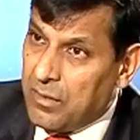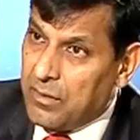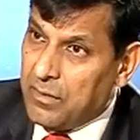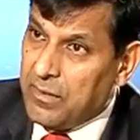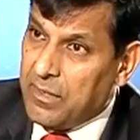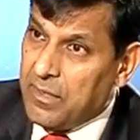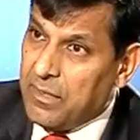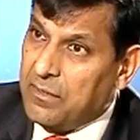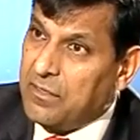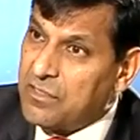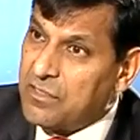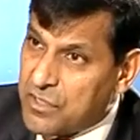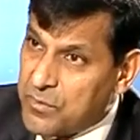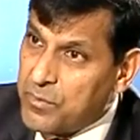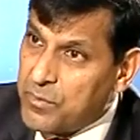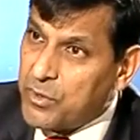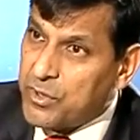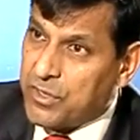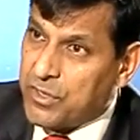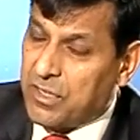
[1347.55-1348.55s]
The
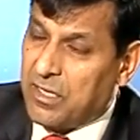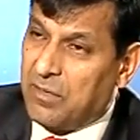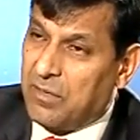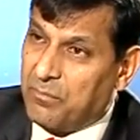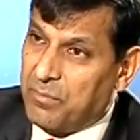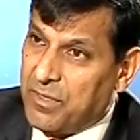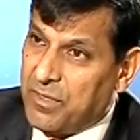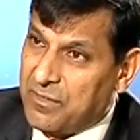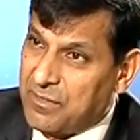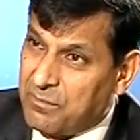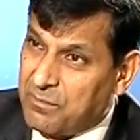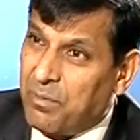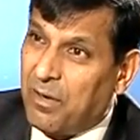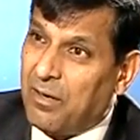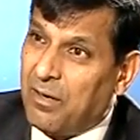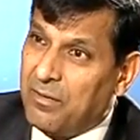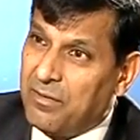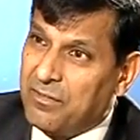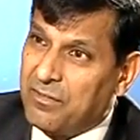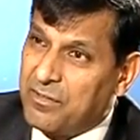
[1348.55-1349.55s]
distribution companies, the
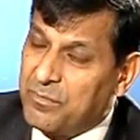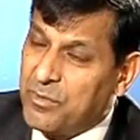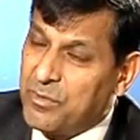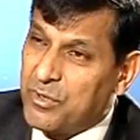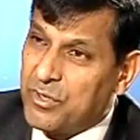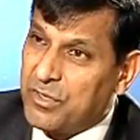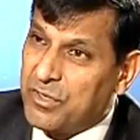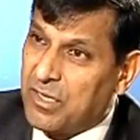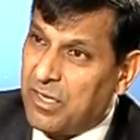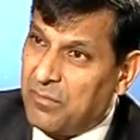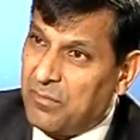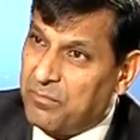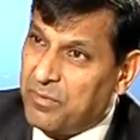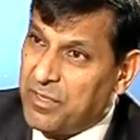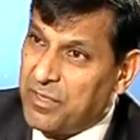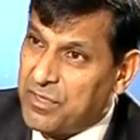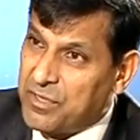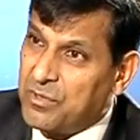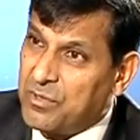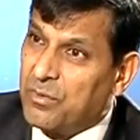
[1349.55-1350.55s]
power distribution
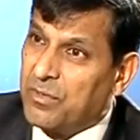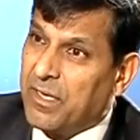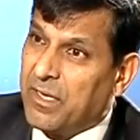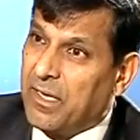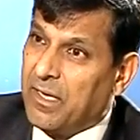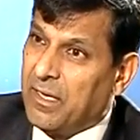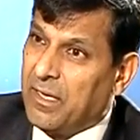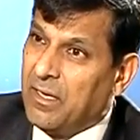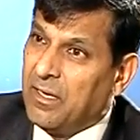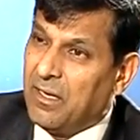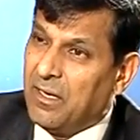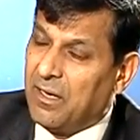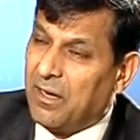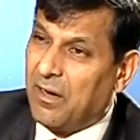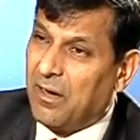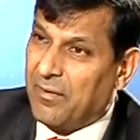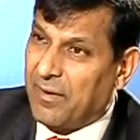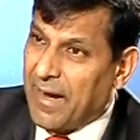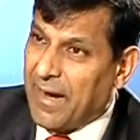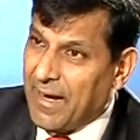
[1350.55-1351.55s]
companies today
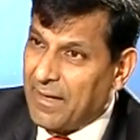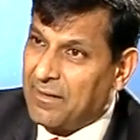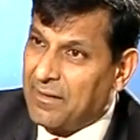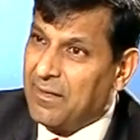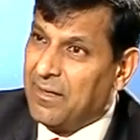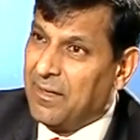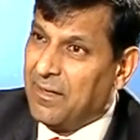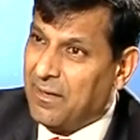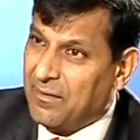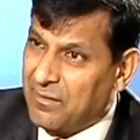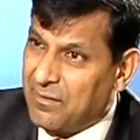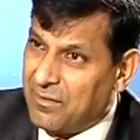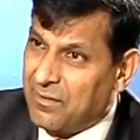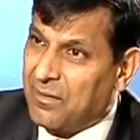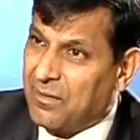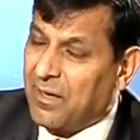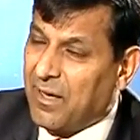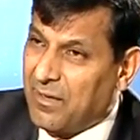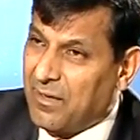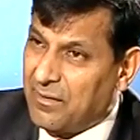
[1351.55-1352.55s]
are acting as a